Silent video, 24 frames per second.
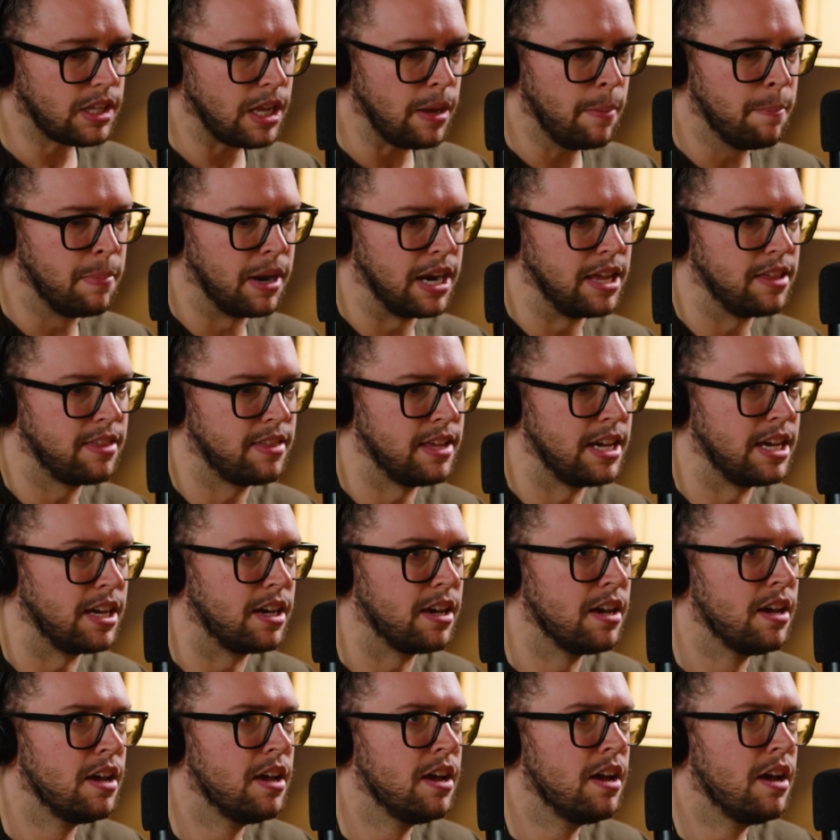But I
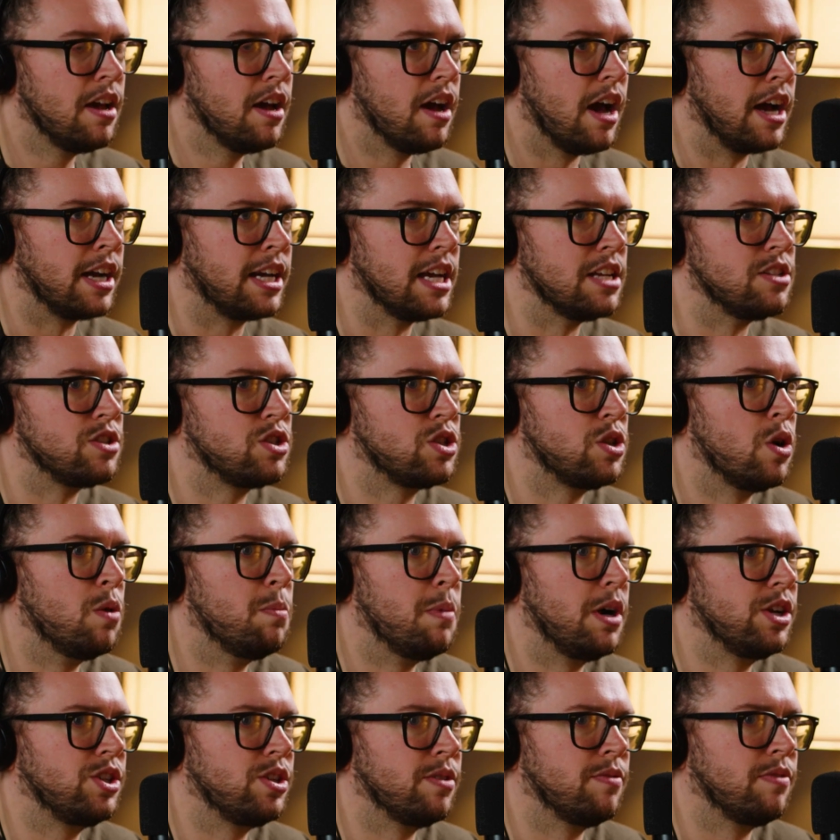think again so
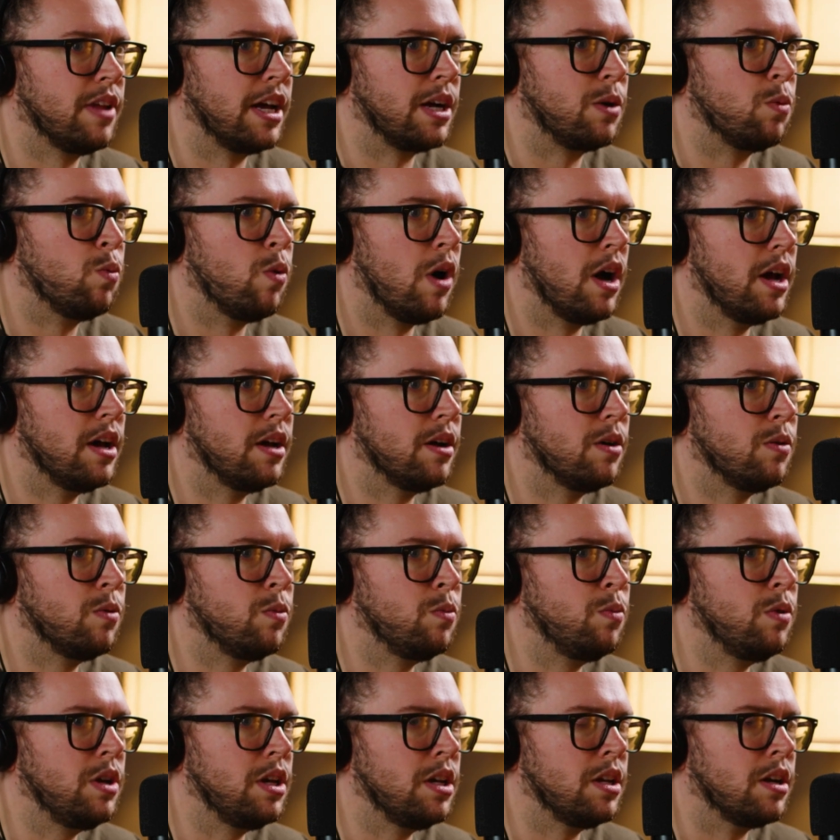much of like what
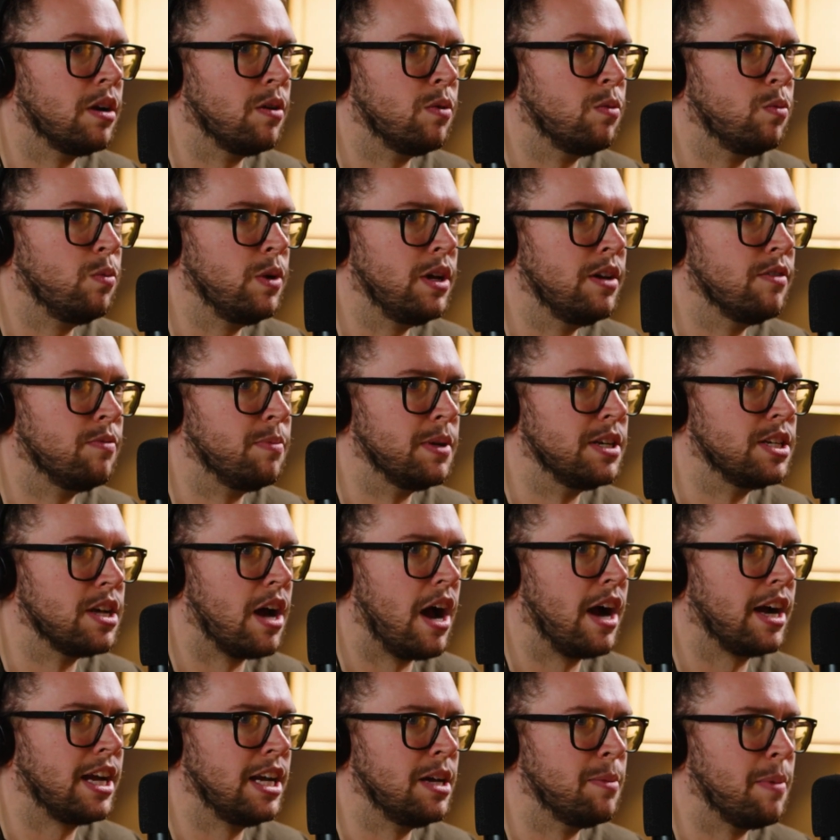we you know we've been
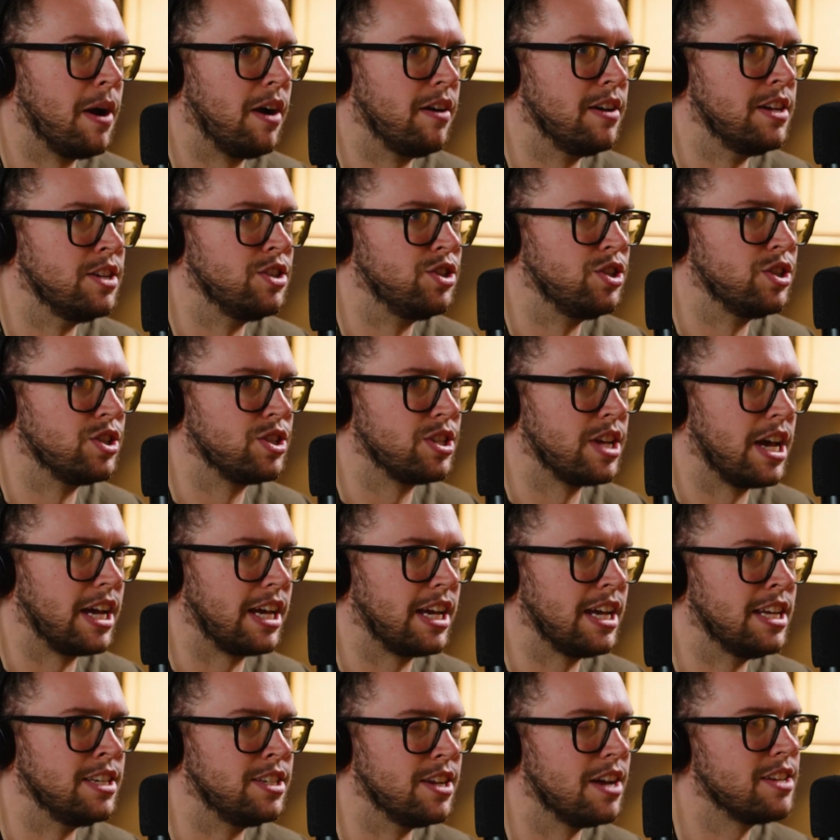talking about is just
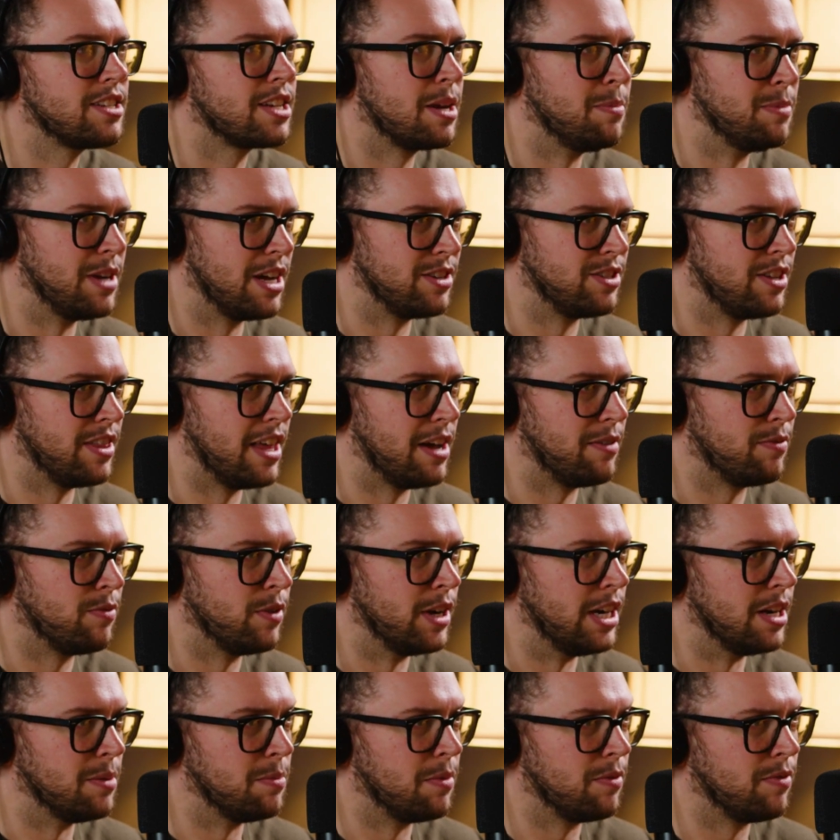like it does come down to that
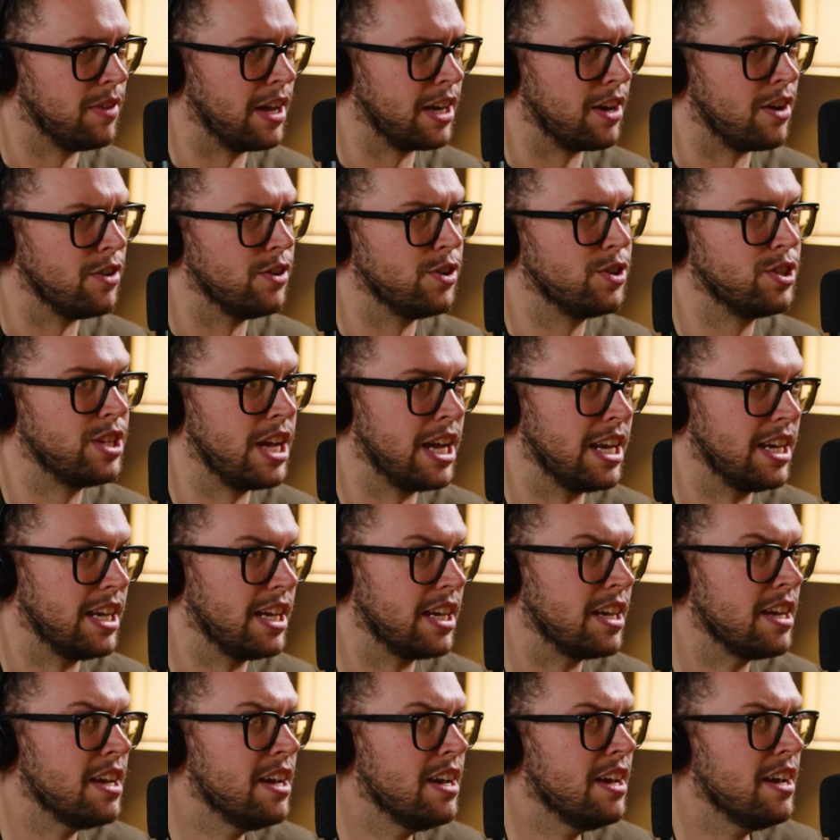freedom of like
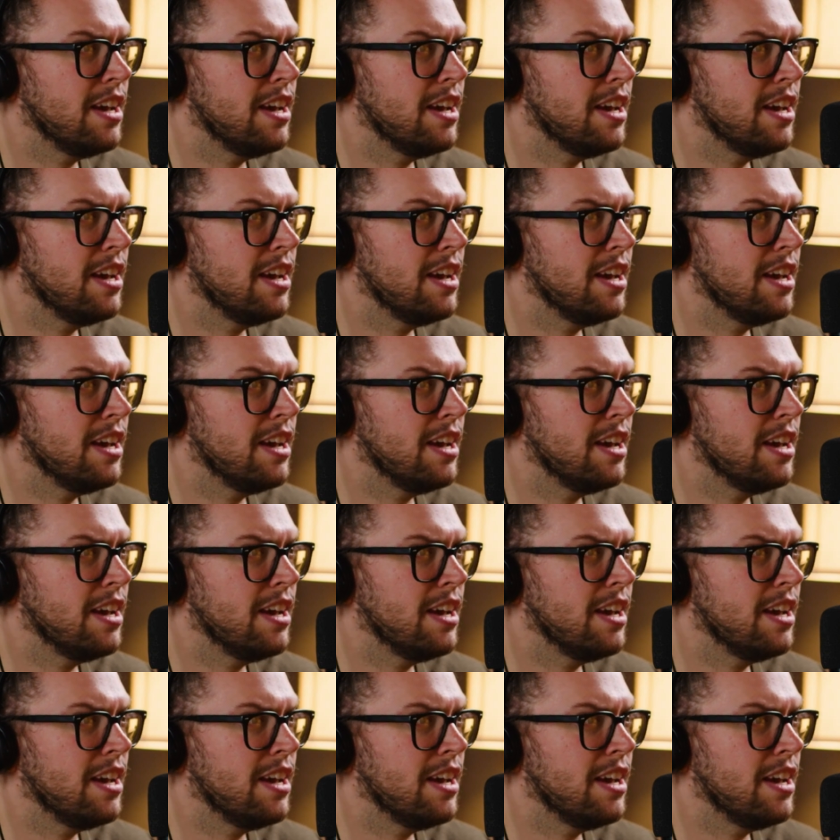understanding